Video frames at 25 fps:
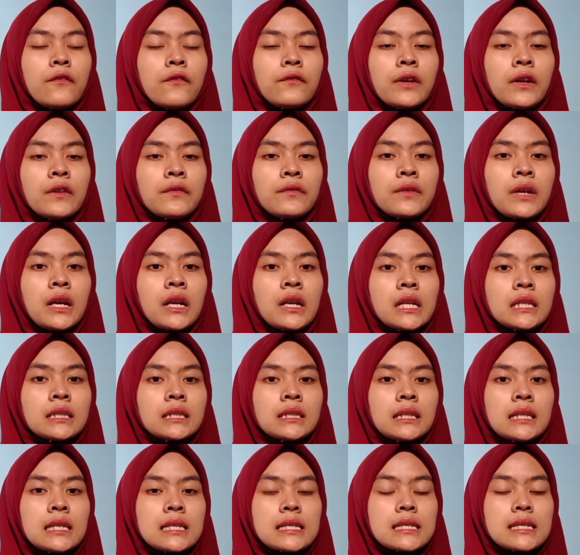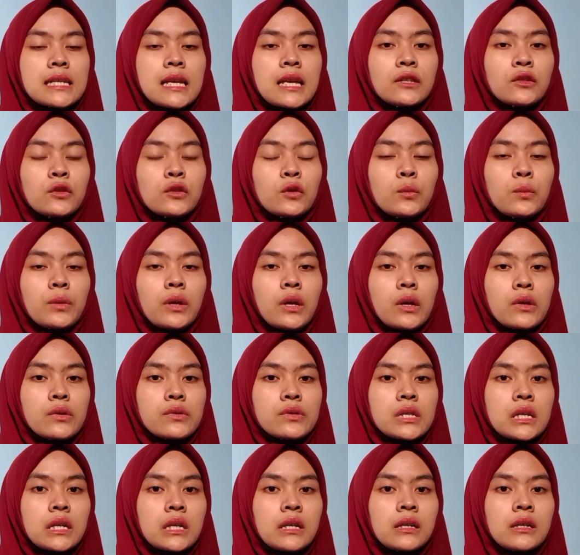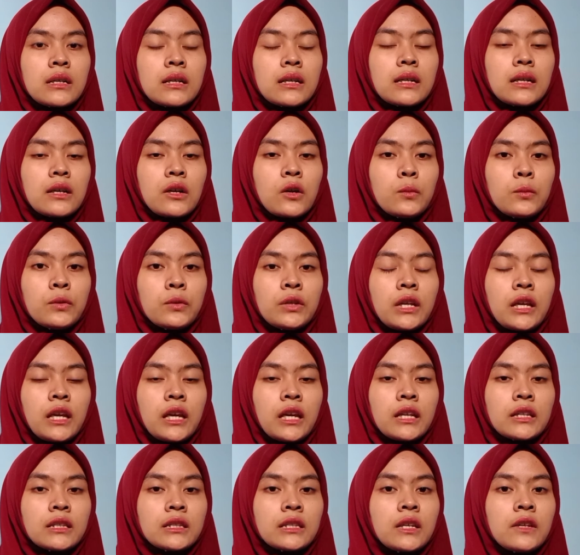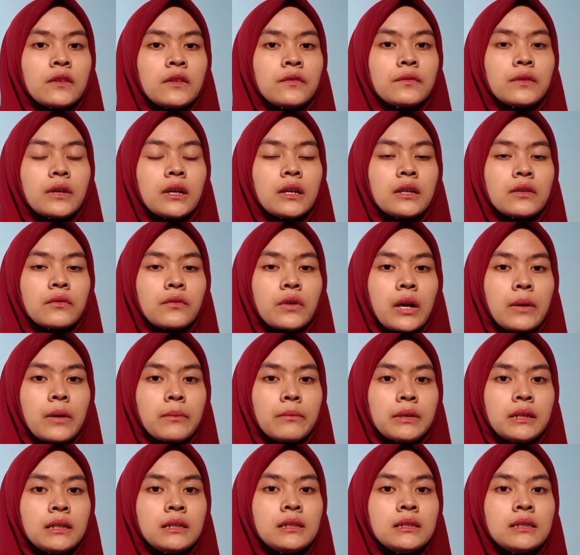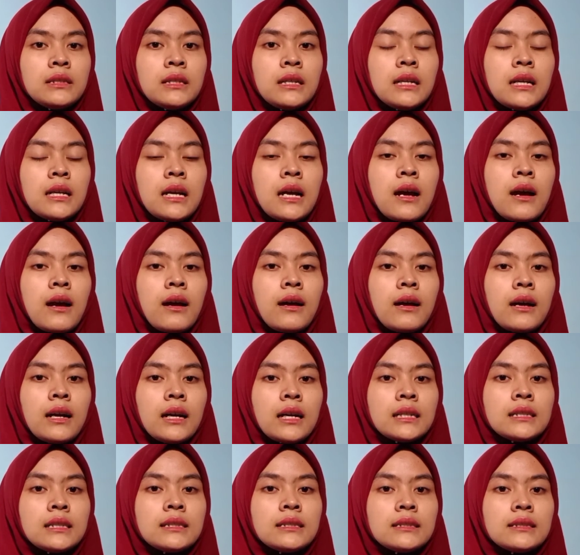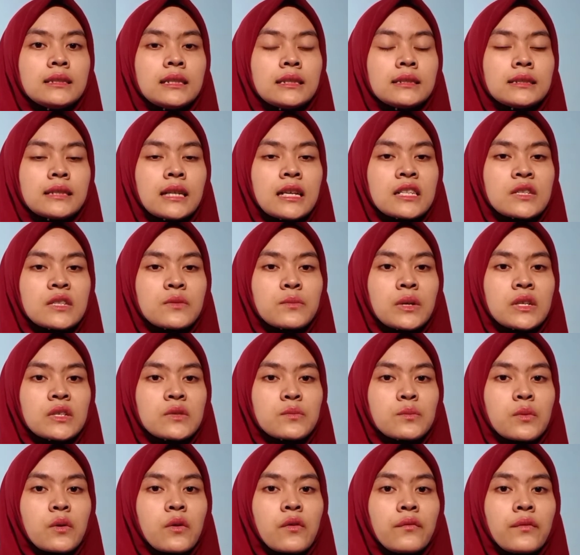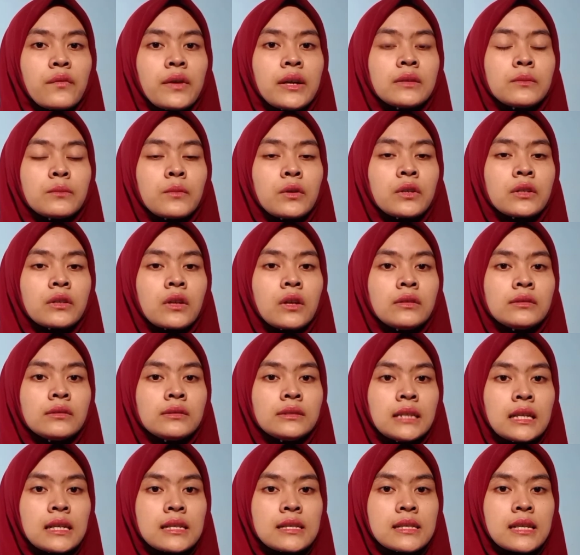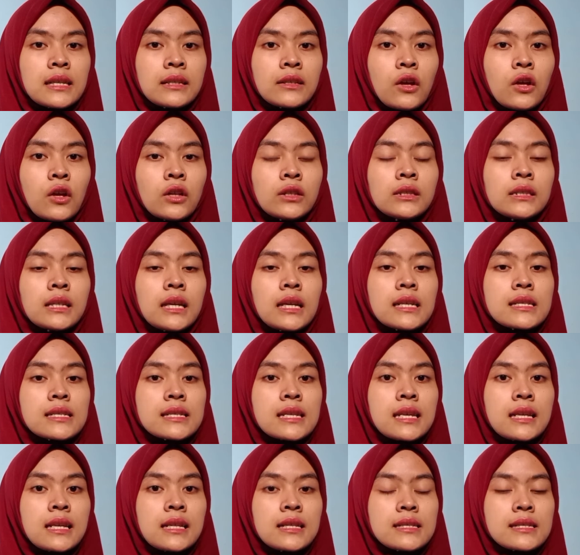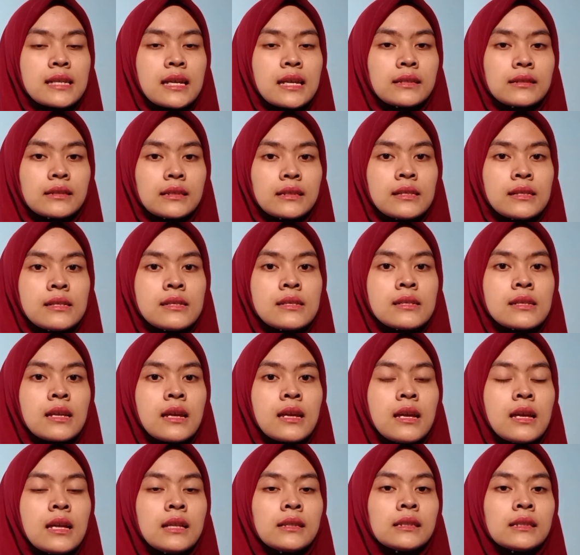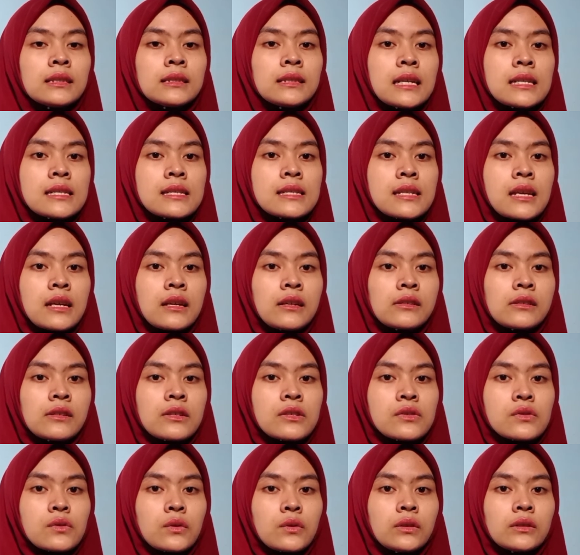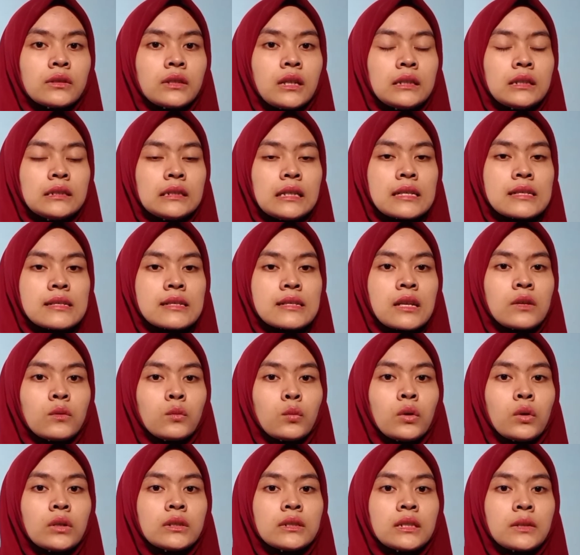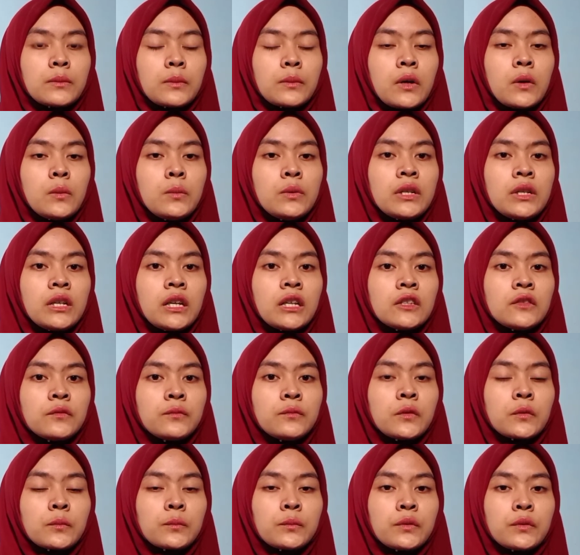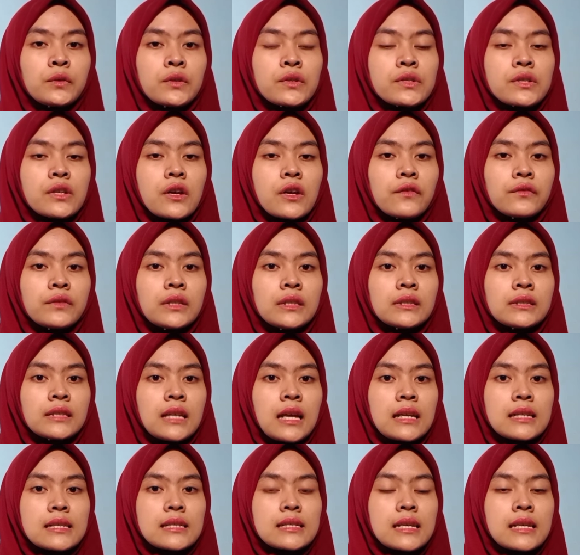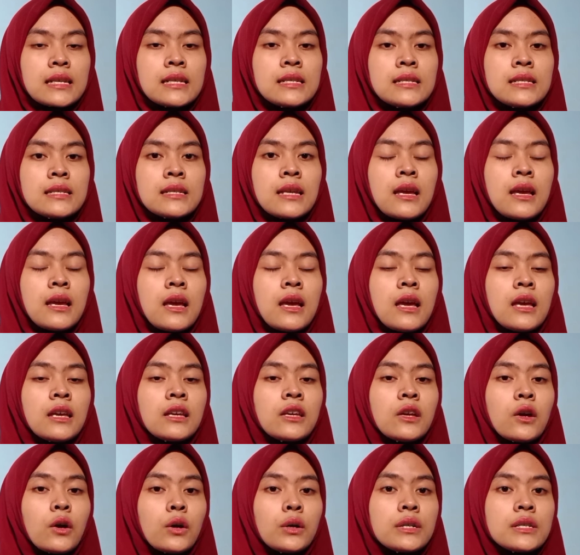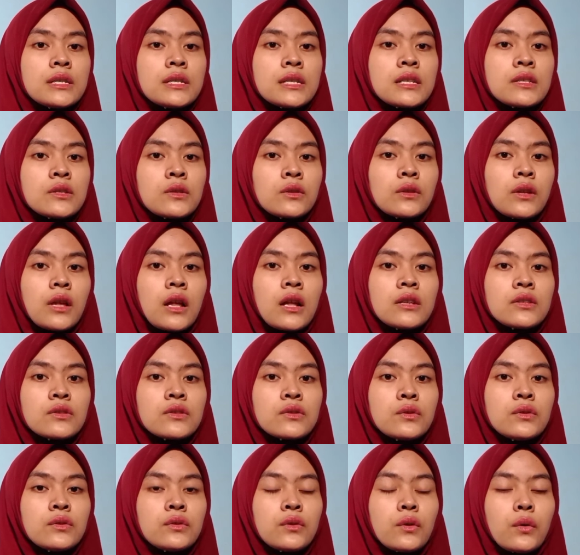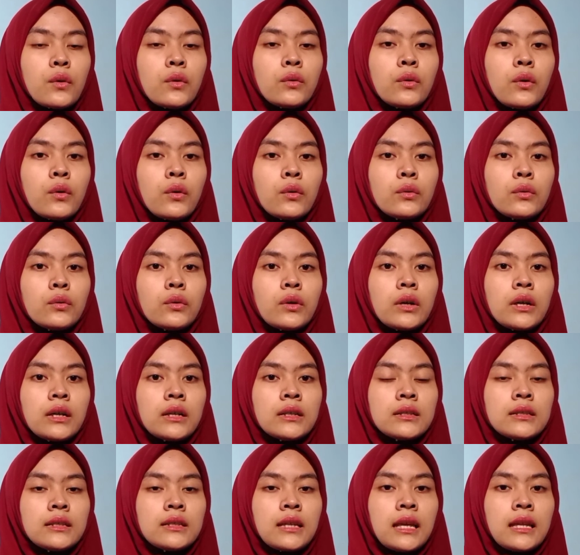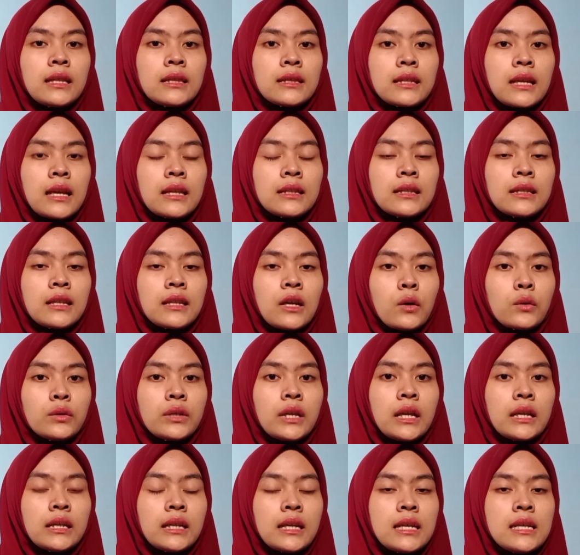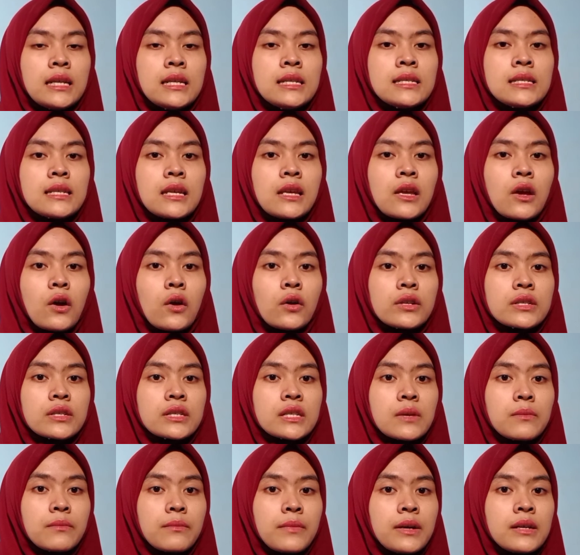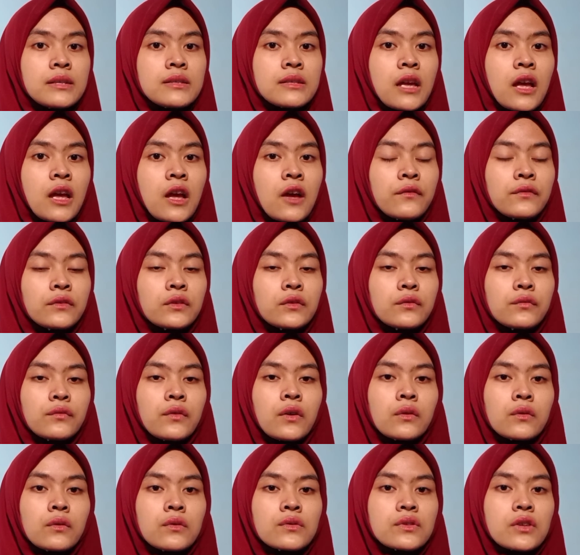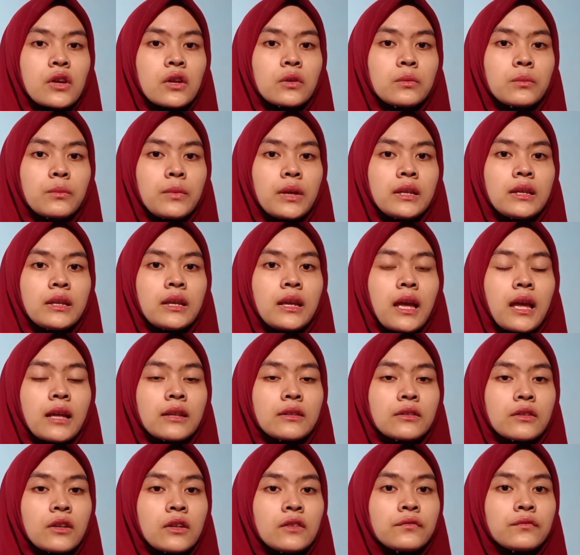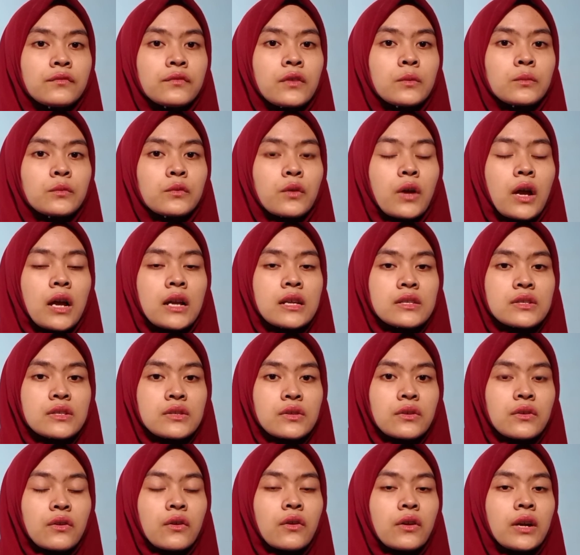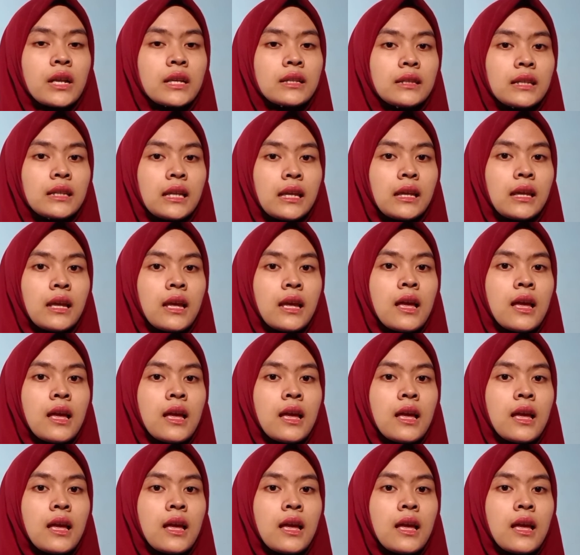5 characteristics to measure communicative grammar are: the test must provide more context than only a single sentence. The test taker should understand what the communicative purpose of the text is. He or she should also know who the intended audience is. He or she must have to focus on meaning and not form to answer correctly.